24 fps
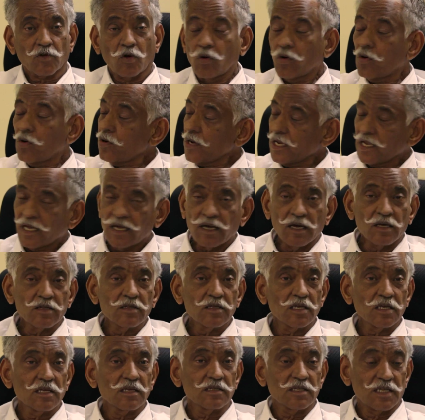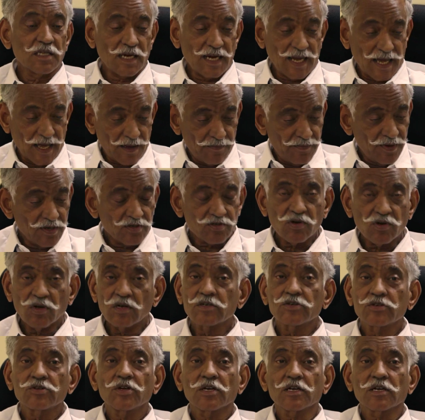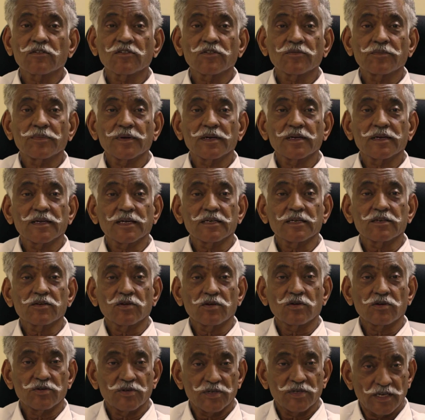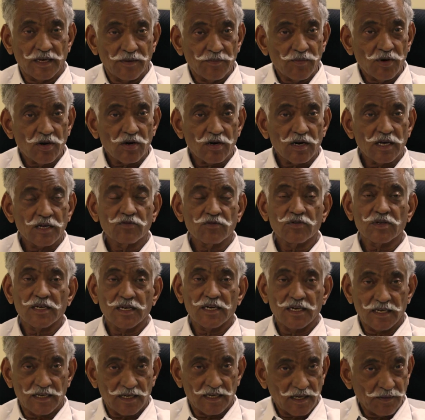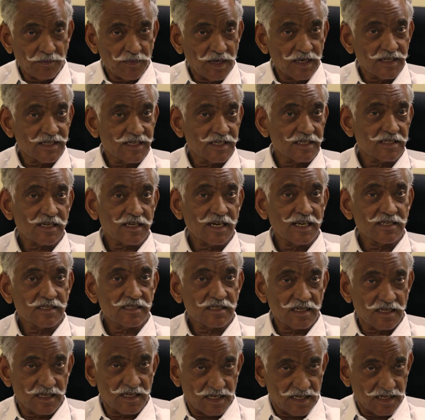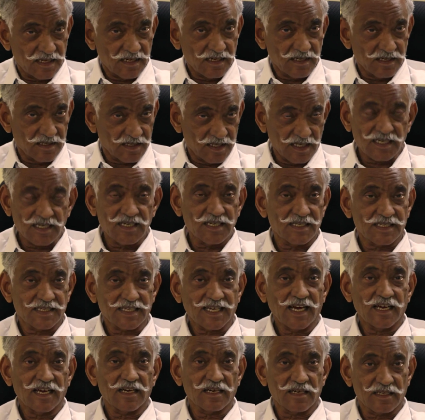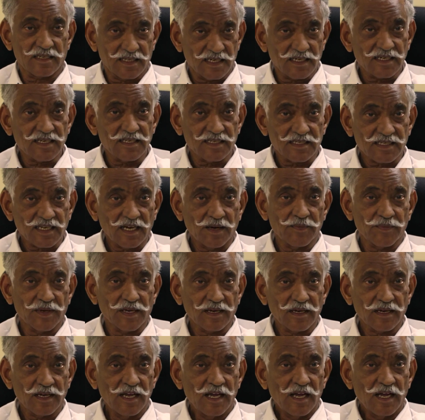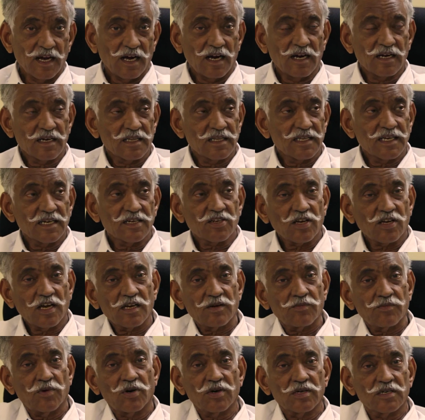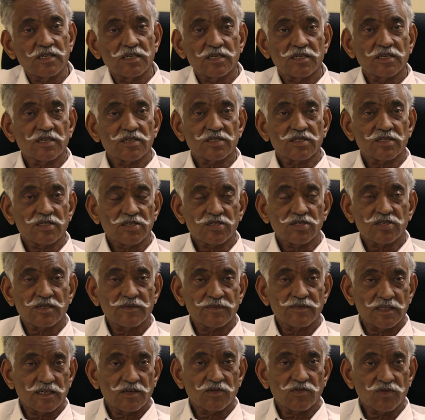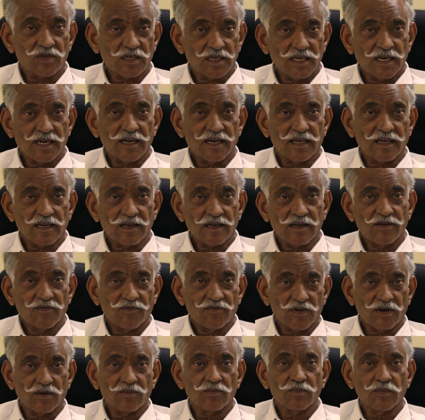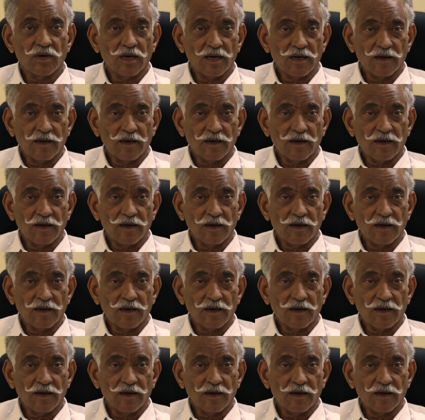Oh yeah, the lab has all new equipment, I told you. MRI, we're getting a multi-slicer CT scanner that is coming, and the entire monitor system that we're getting from